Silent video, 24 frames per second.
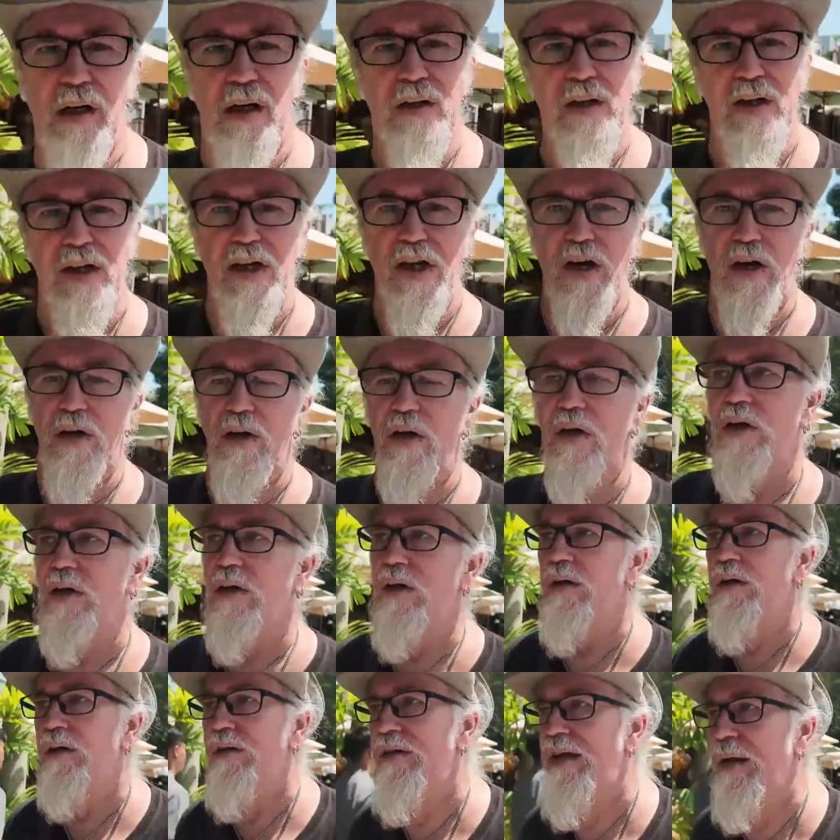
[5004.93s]
the younger
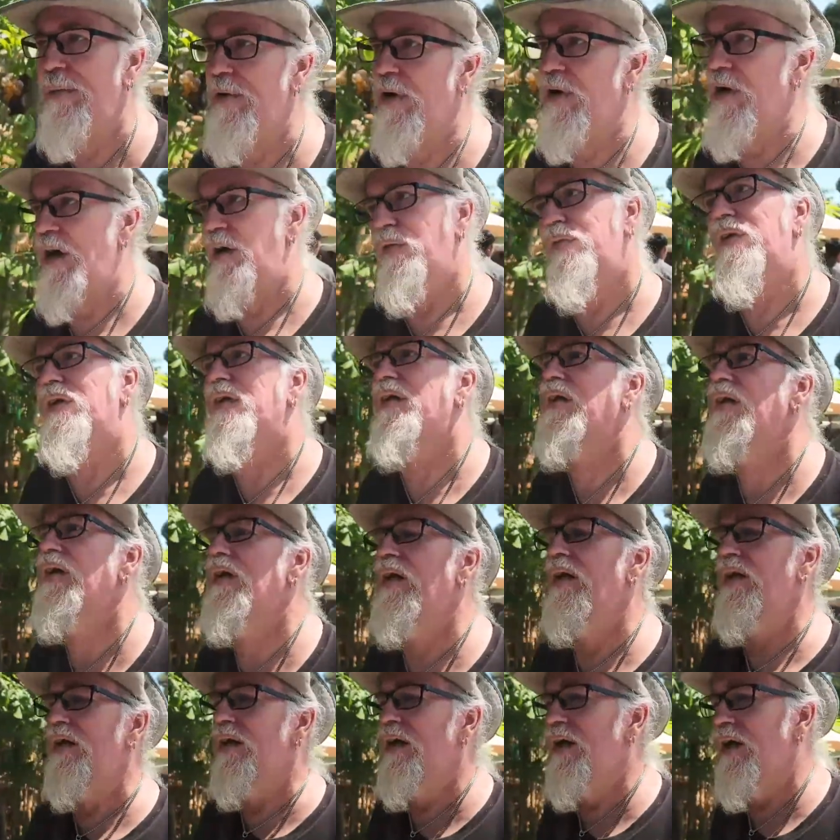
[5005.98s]
demographic.
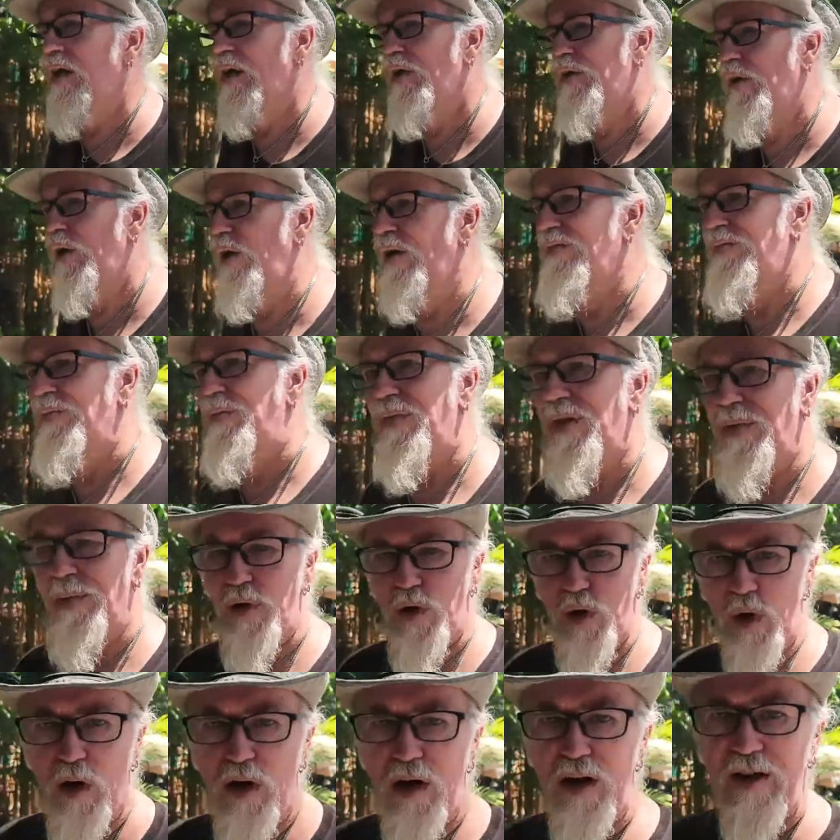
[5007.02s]
So if the
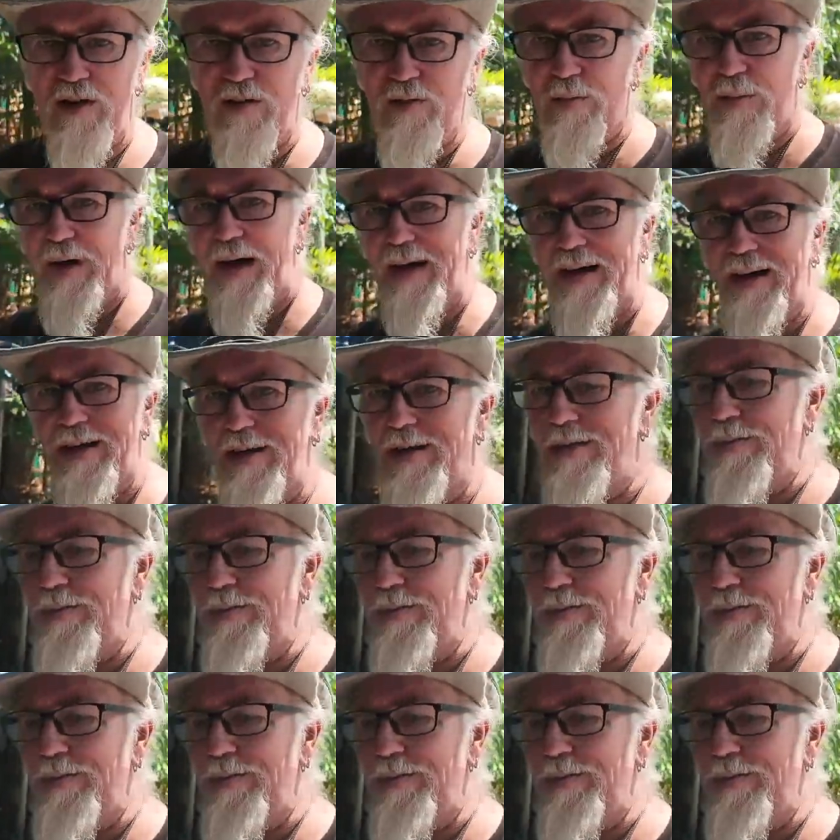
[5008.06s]
majority of my,